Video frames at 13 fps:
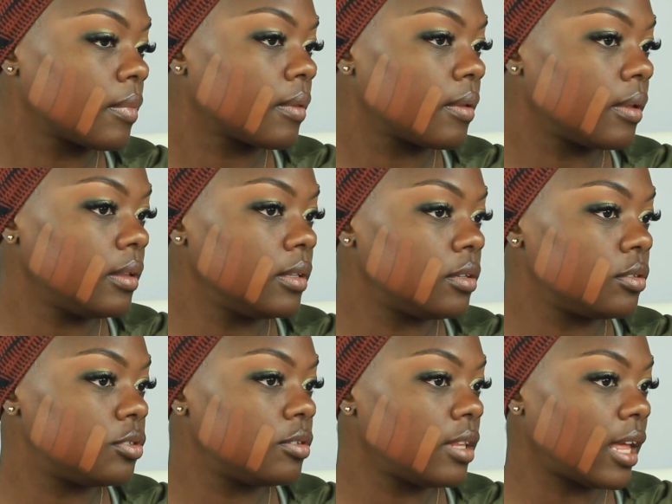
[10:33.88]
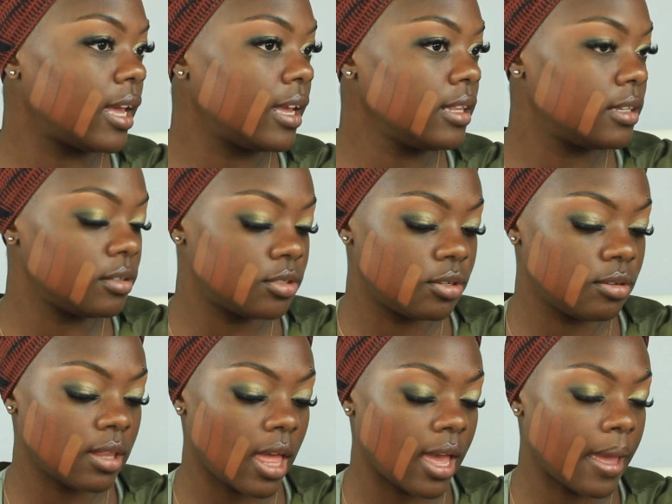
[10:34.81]
A little too light, a little too
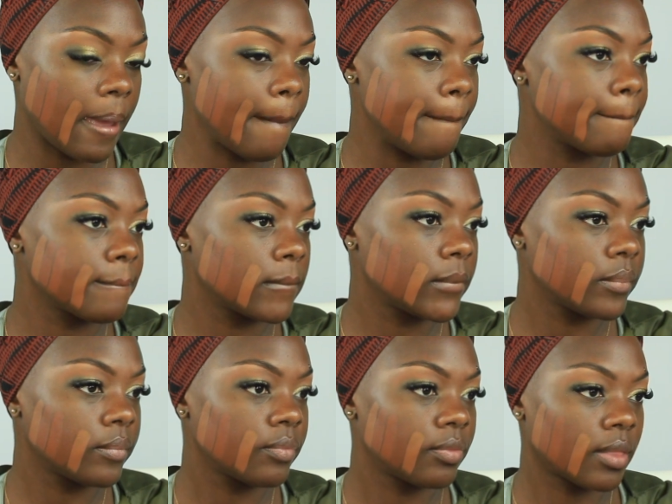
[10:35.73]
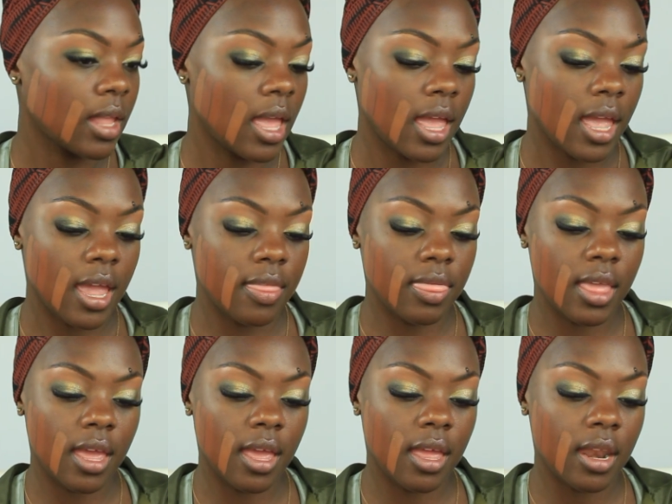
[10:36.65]
light. And
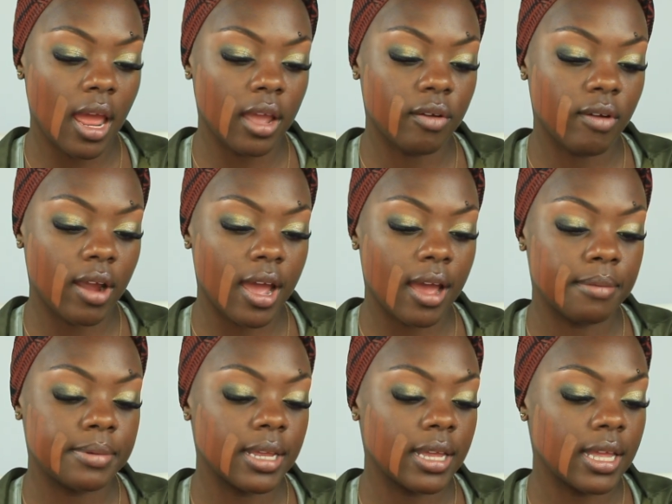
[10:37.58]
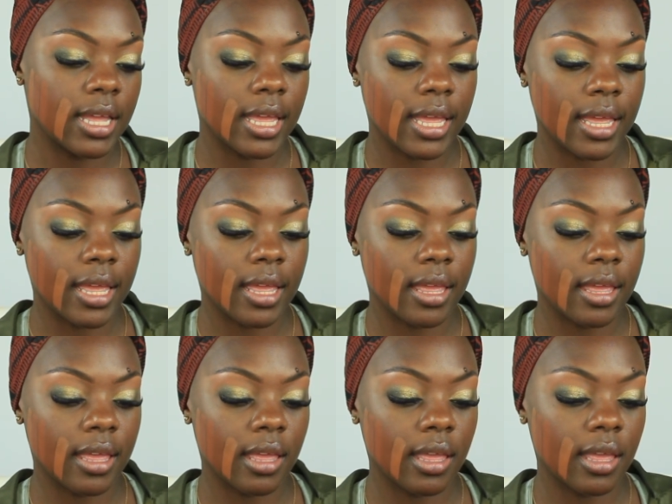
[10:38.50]
then I grabbed
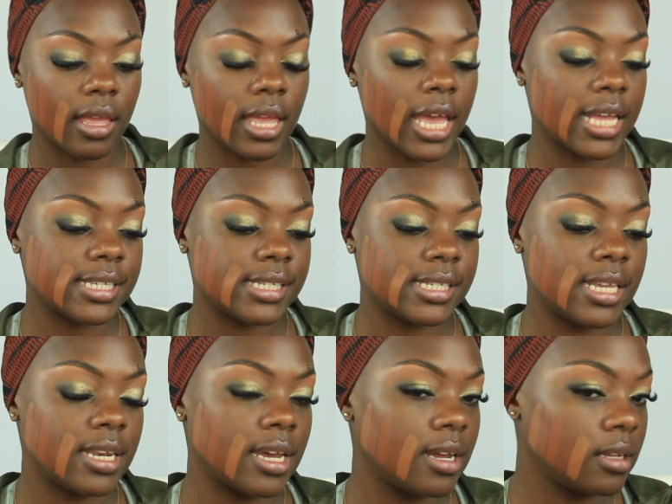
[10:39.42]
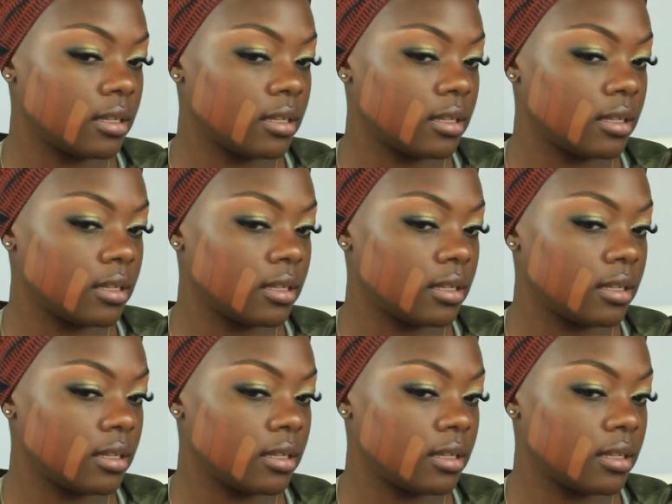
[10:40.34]
Katsina.